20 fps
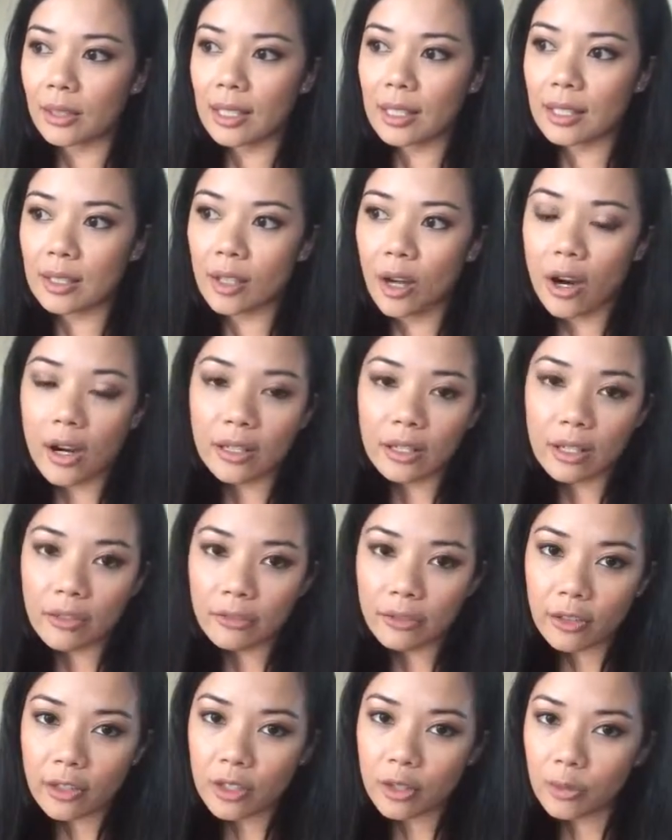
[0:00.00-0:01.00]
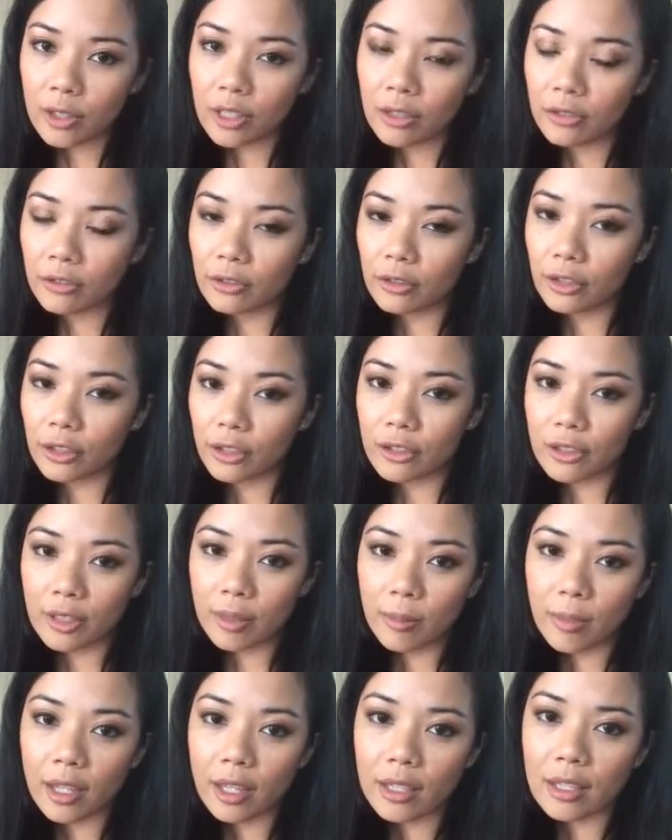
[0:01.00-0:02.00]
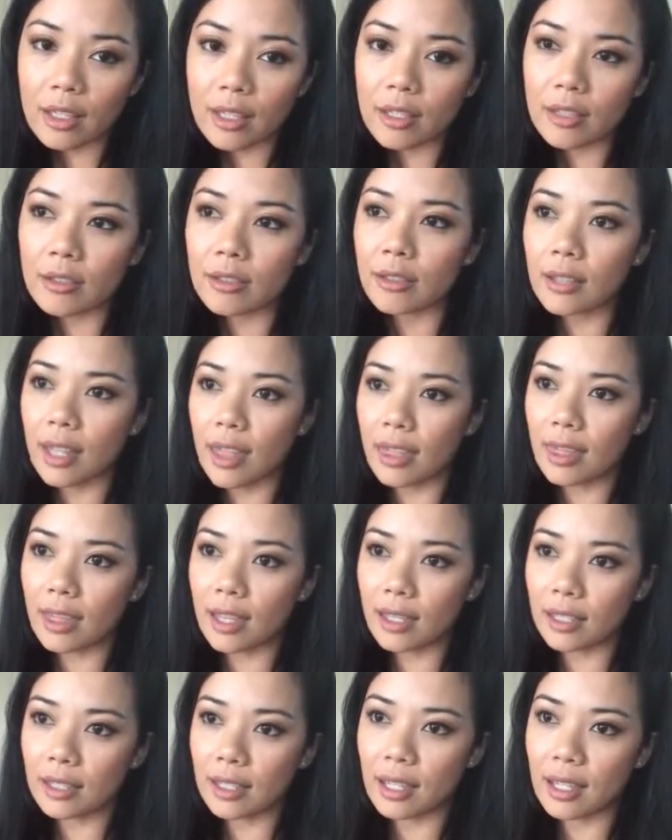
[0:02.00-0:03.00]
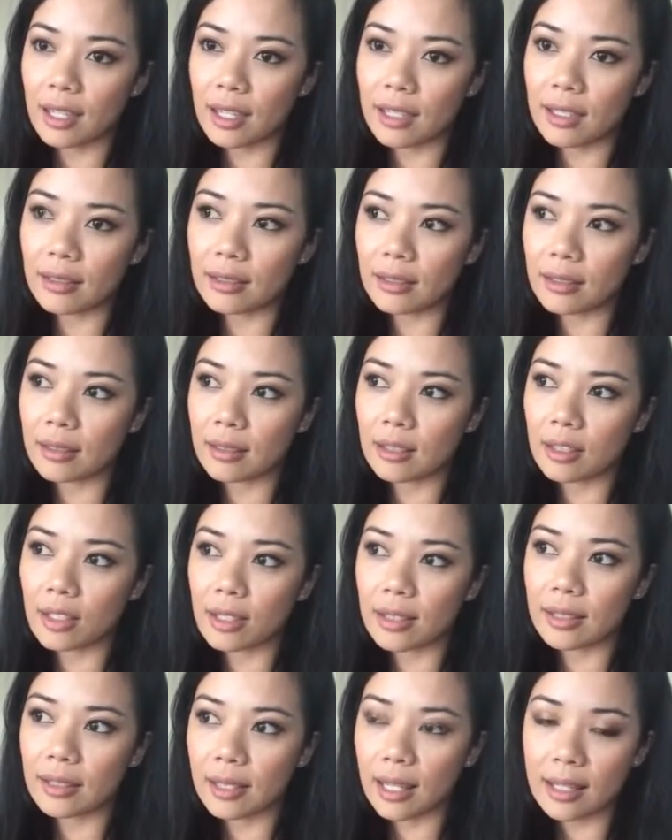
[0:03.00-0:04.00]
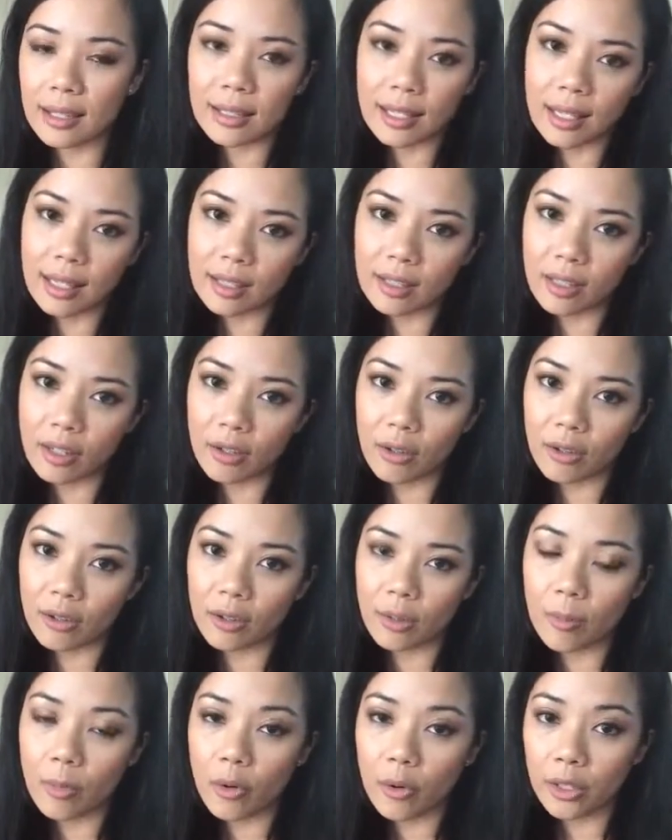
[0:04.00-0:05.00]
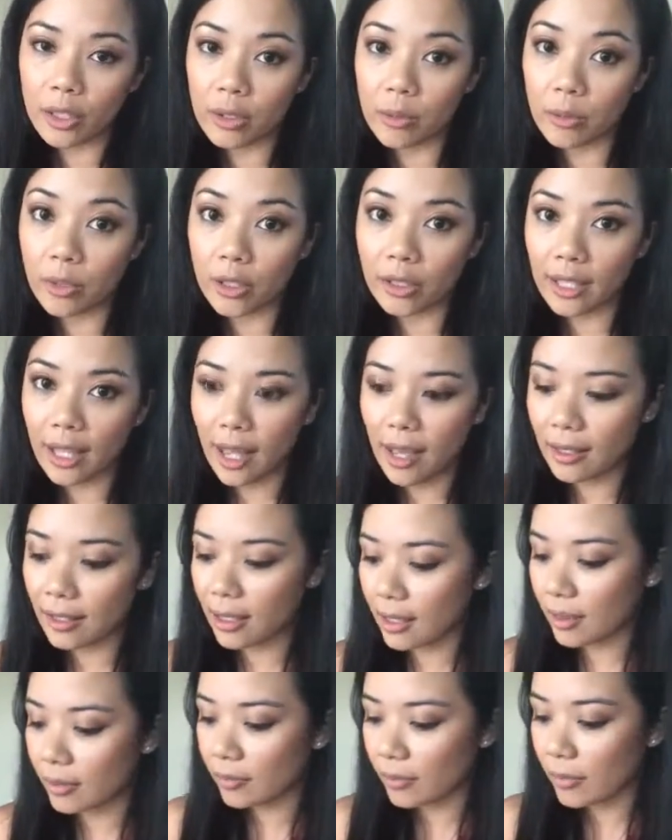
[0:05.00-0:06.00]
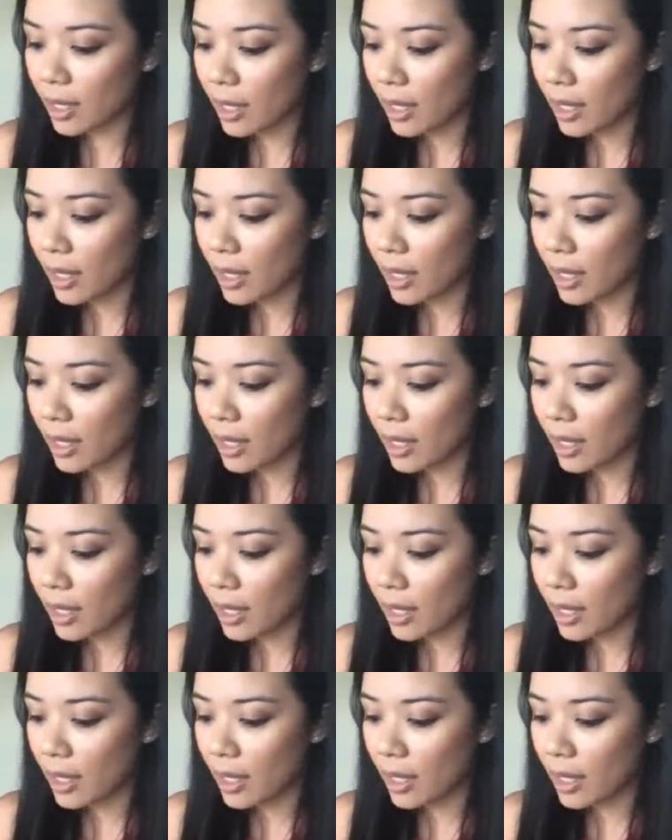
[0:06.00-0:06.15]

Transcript: It's hard at first when you learn something new, and then it just gets easier the more you work at it.